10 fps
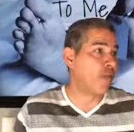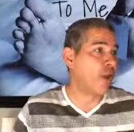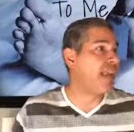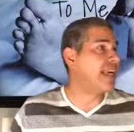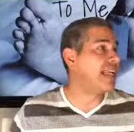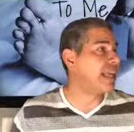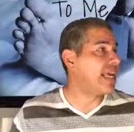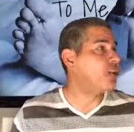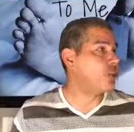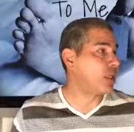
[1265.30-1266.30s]
read it in the
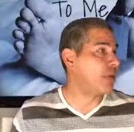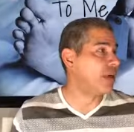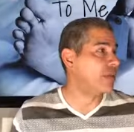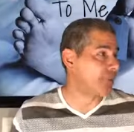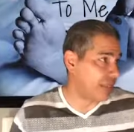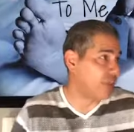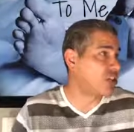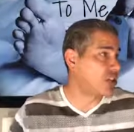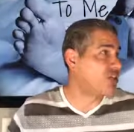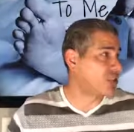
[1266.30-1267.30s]
history books, and
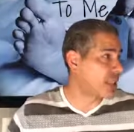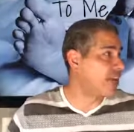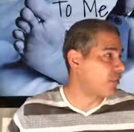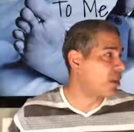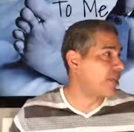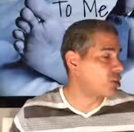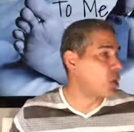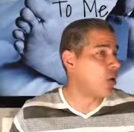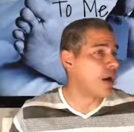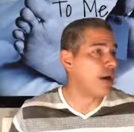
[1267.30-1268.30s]
there's still slavery that's
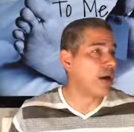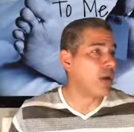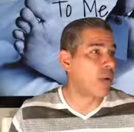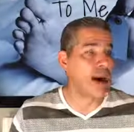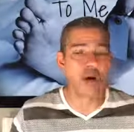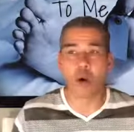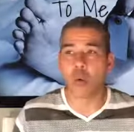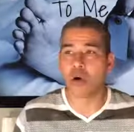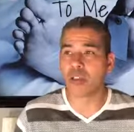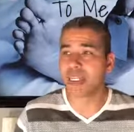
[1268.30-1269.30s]
going on around our
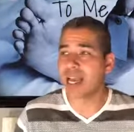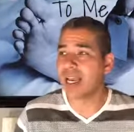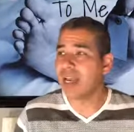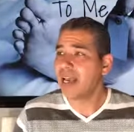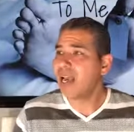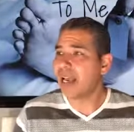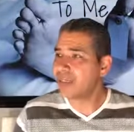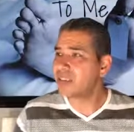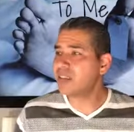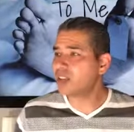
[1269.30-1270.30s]
world today. And
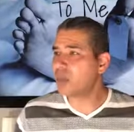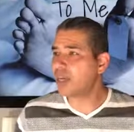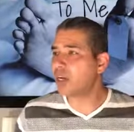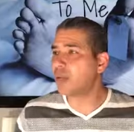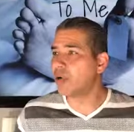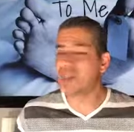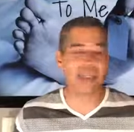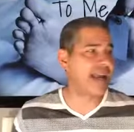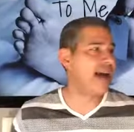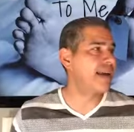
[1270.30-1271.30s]
it's despicable, is
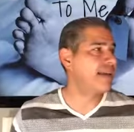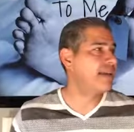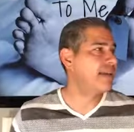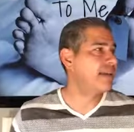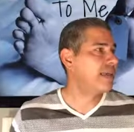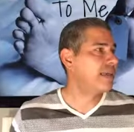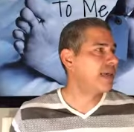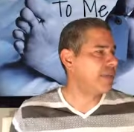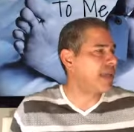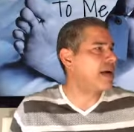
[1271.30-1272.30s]
it not?
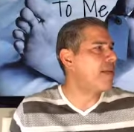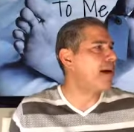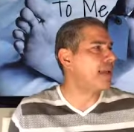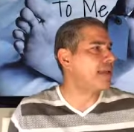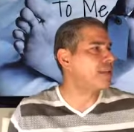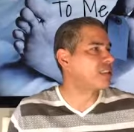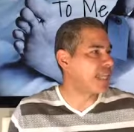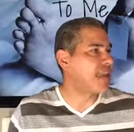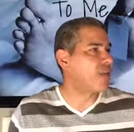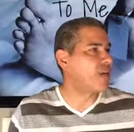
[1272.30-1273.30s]
I mean, come on.
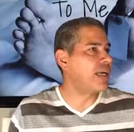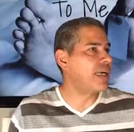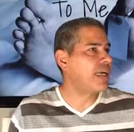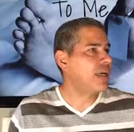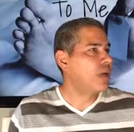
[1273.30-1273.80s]
Slavery